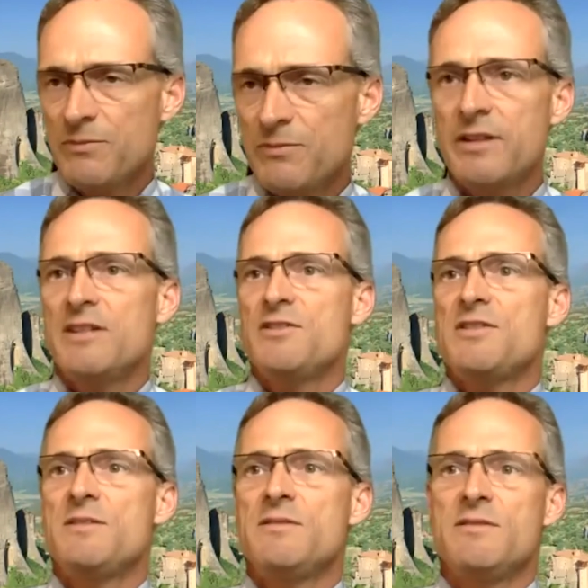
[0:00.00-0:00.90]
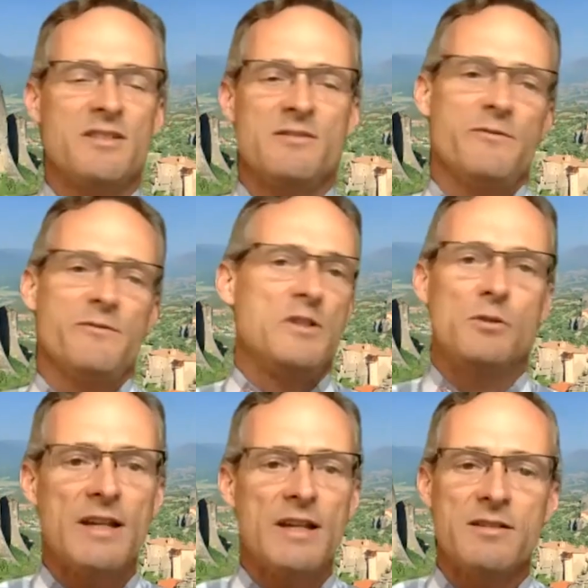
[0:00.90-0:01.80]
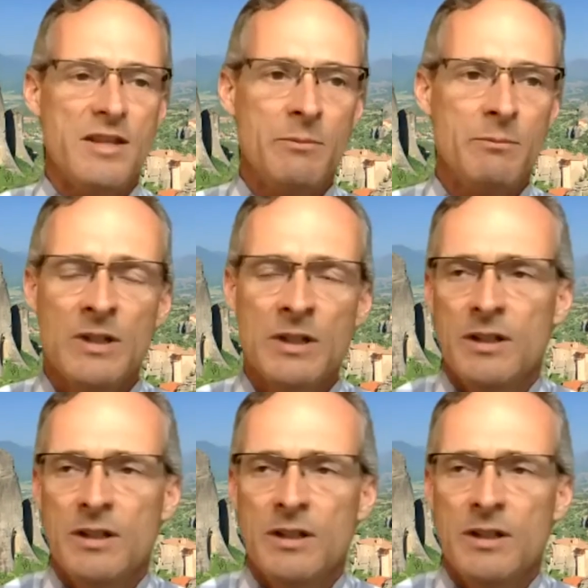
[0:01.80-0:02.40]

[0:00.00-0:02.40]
That just doesn't feel right to them,